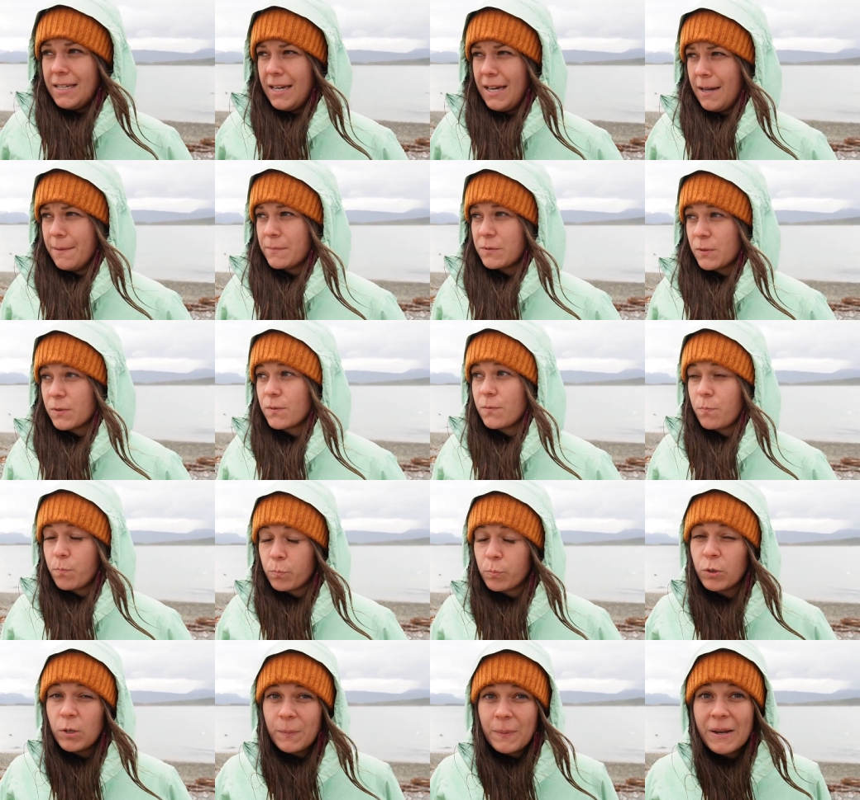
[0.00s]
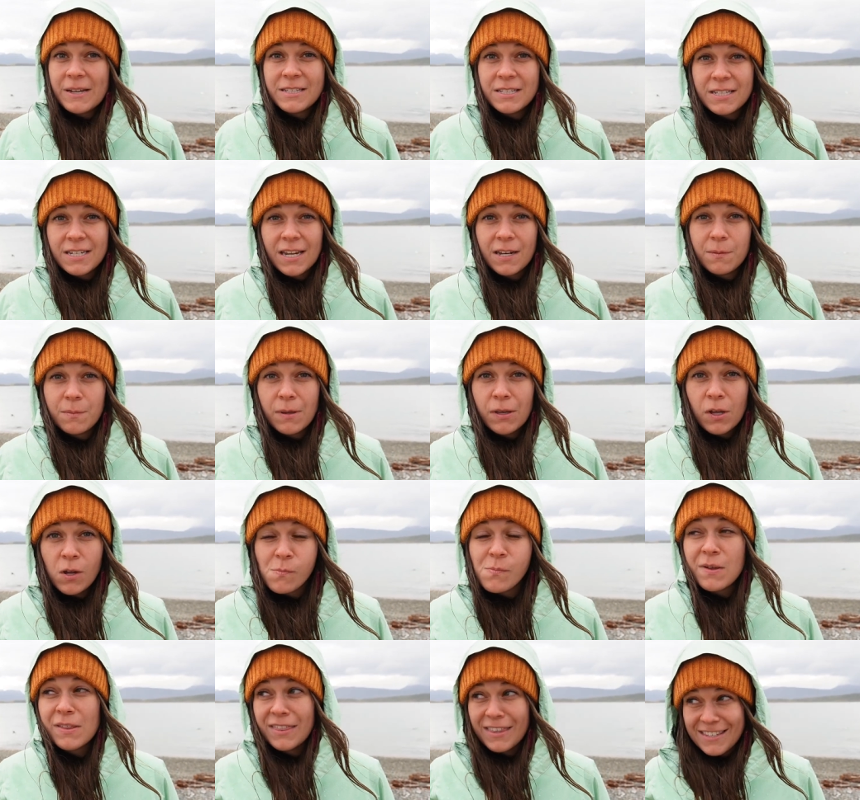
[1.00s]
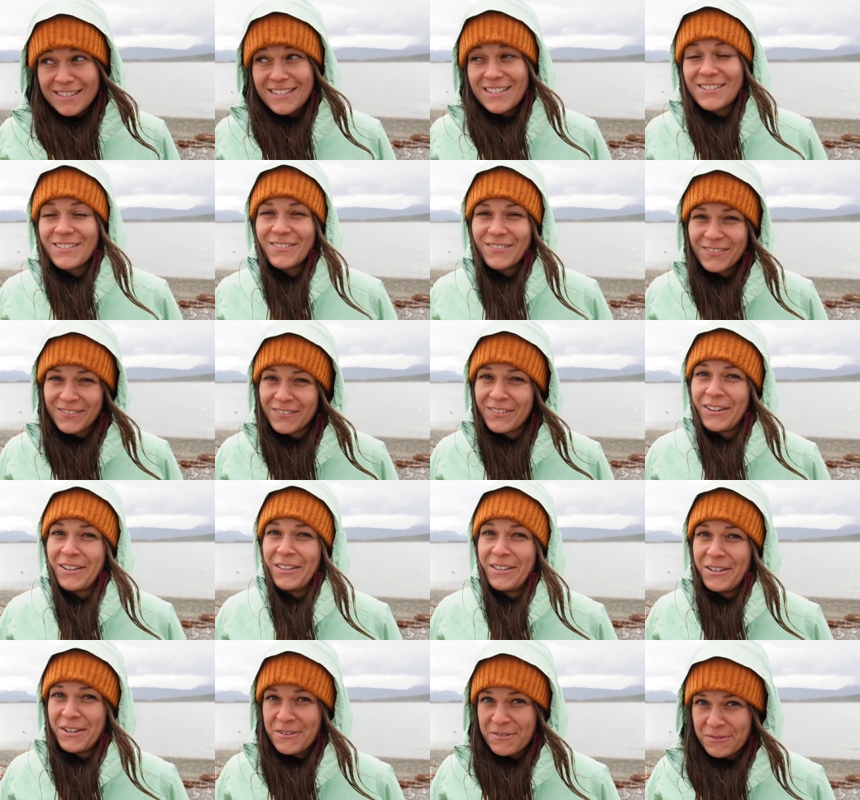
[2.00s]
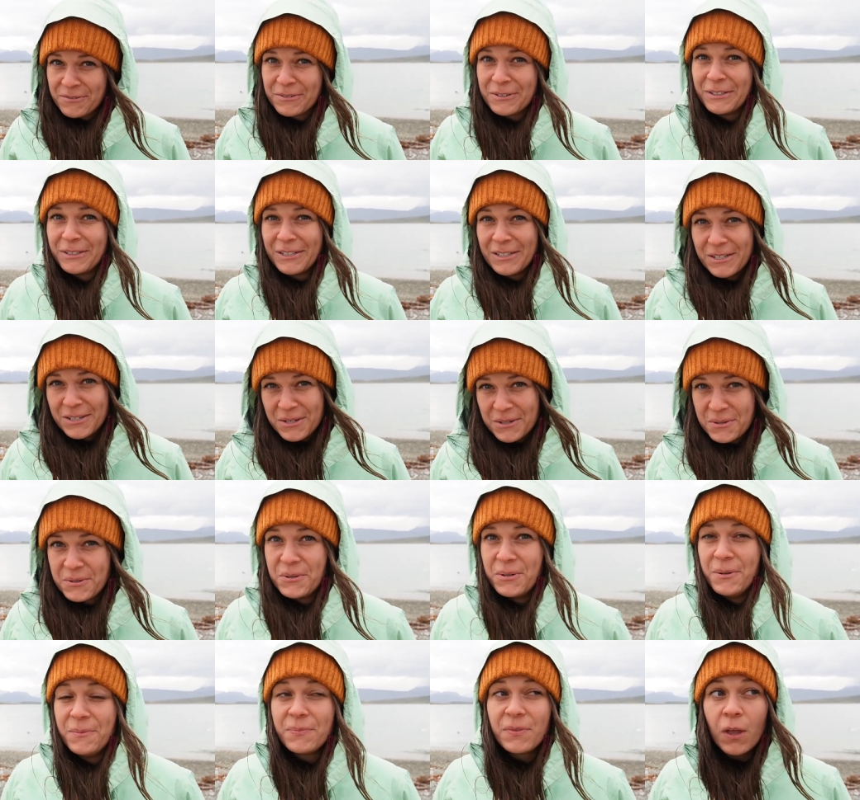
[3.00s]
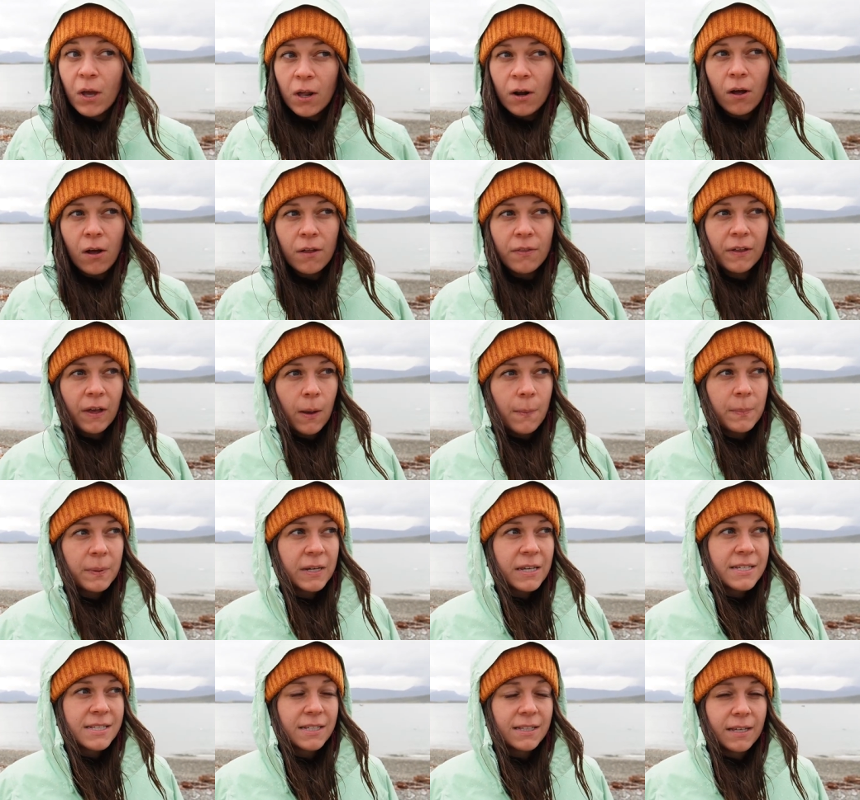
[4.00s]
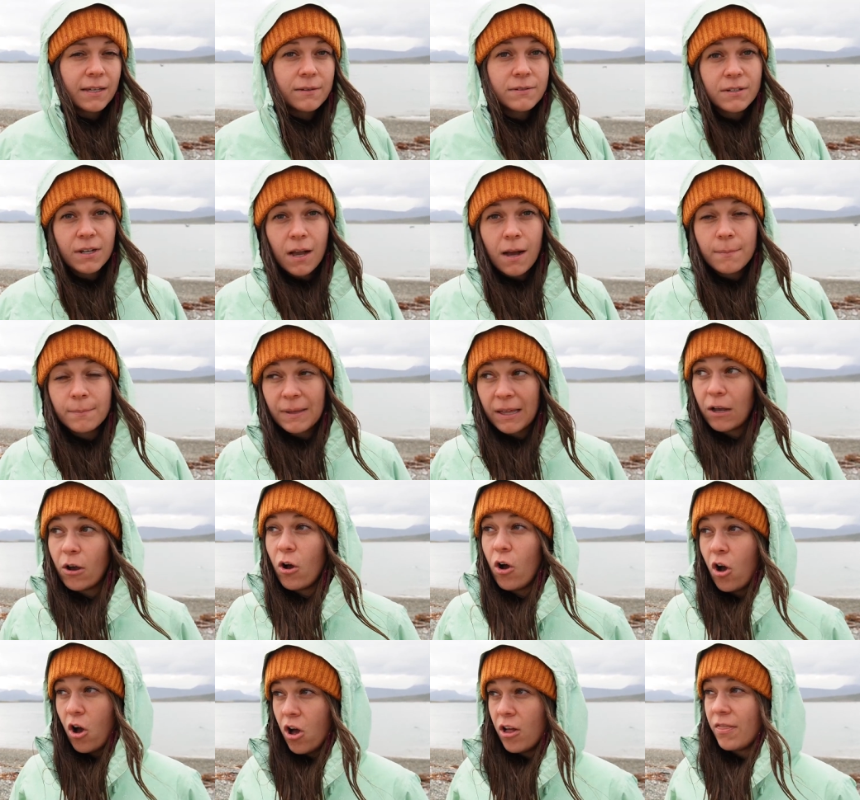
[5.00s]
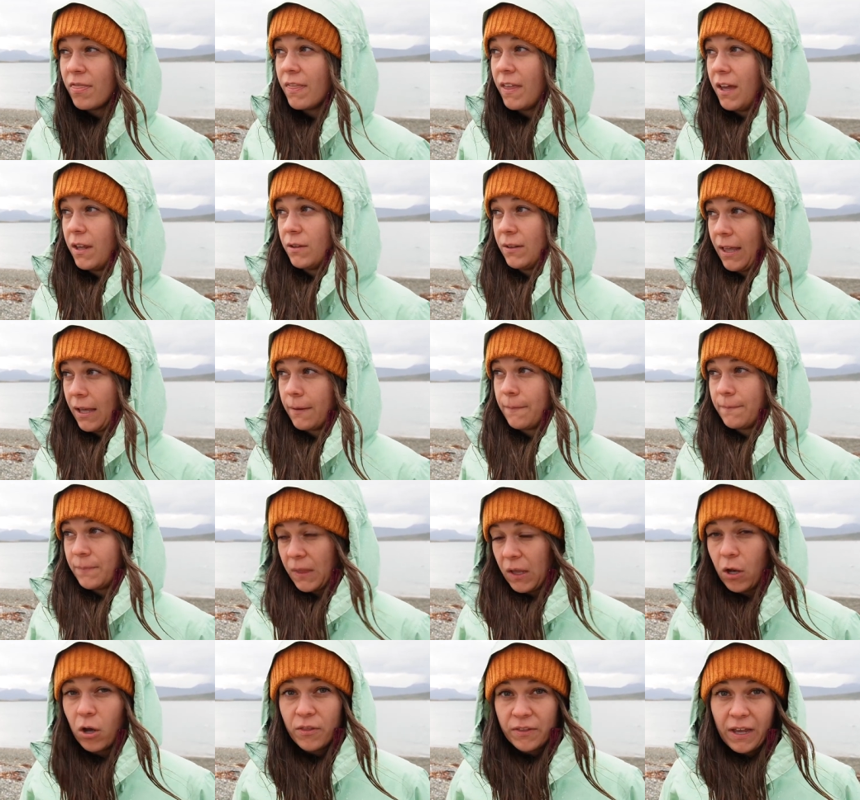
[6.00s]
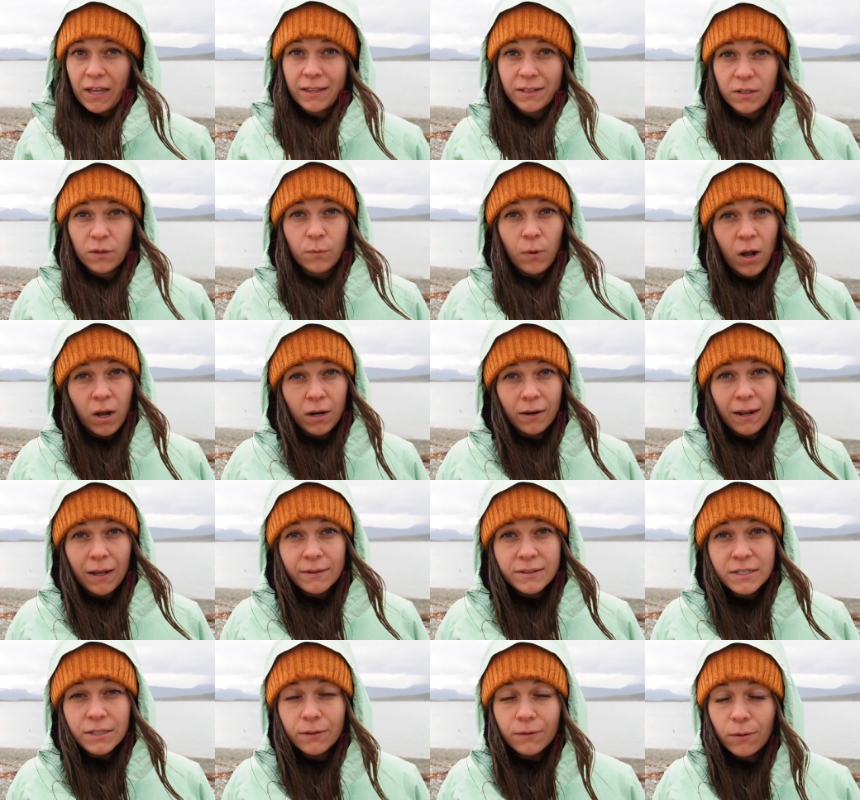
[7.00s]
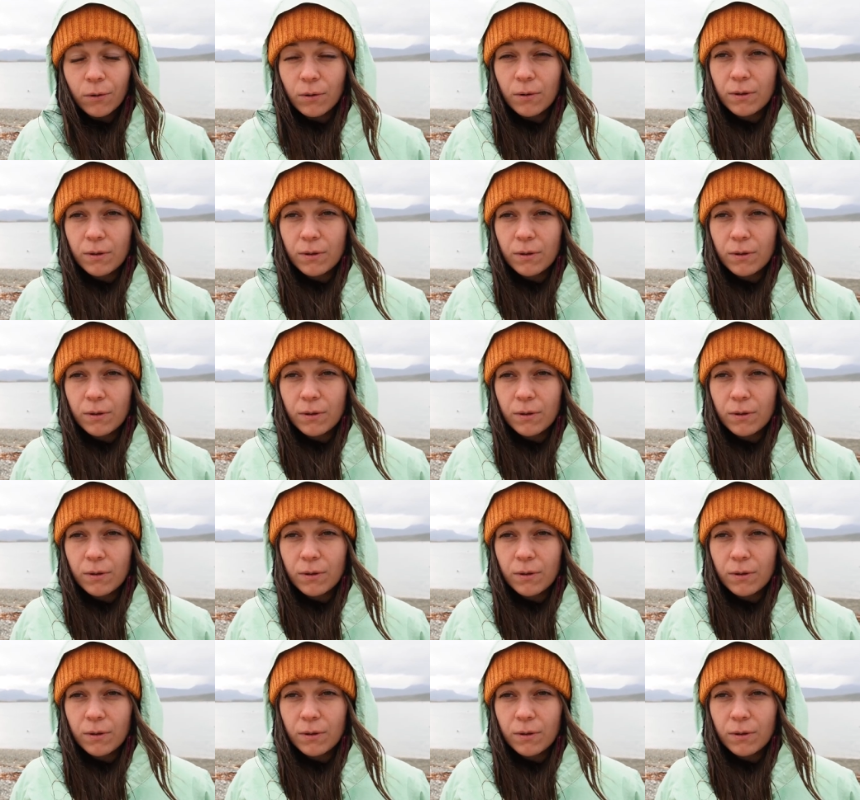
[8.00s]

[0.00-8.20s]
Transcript: Um, so it's a pretty pricey day to be here, but this is really, really cool. Not all the companies allow you to come like on and like like on the island and walk around here.